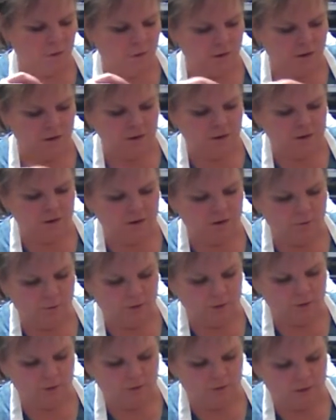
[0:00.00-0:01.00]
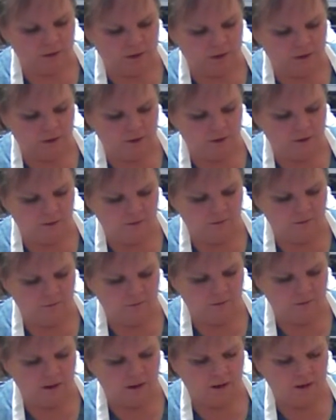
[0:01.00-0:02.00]
1/4 teaspoon of
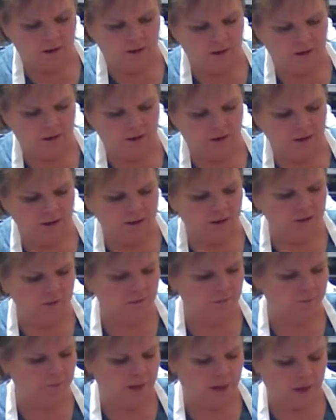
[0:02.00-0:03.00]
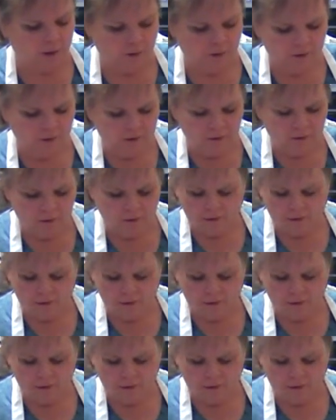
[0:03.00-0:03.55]
onion powder,